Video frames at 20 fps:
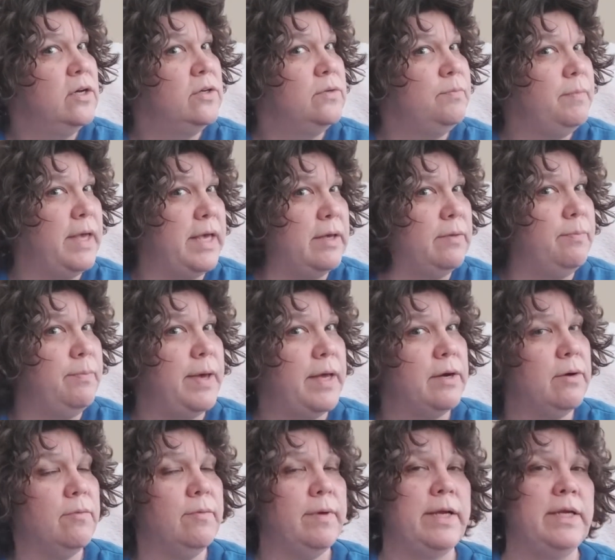make
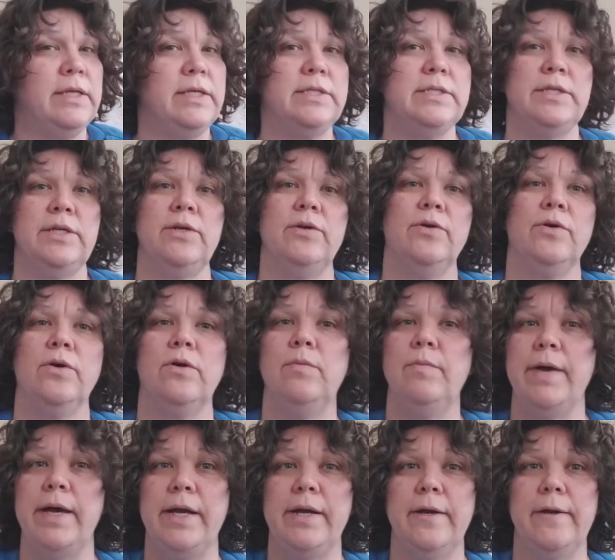better ringlets and curl
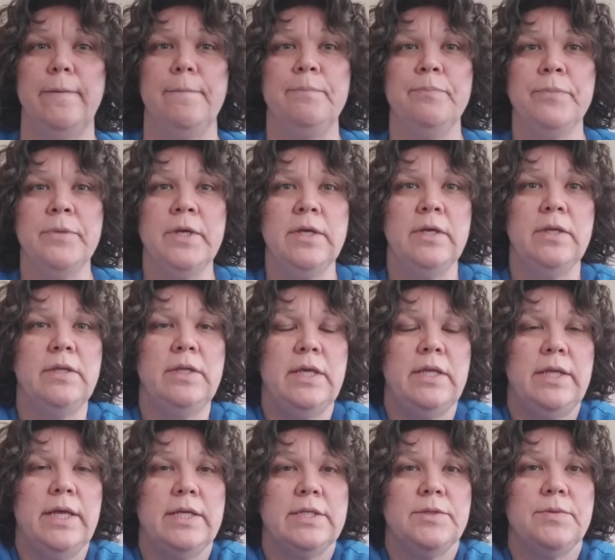better,
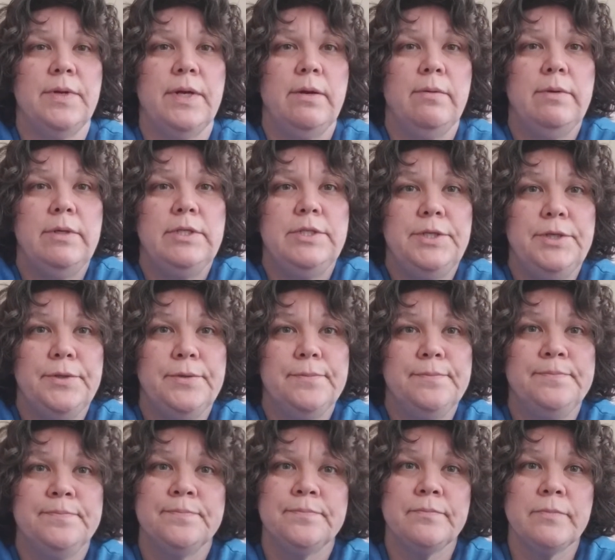then that's what I would do.
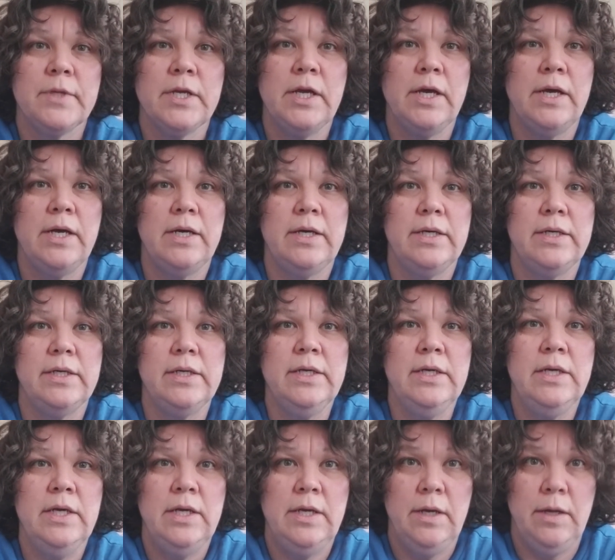
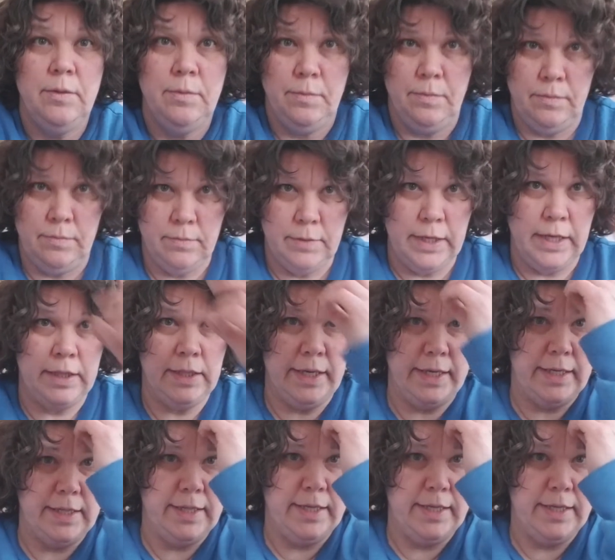And like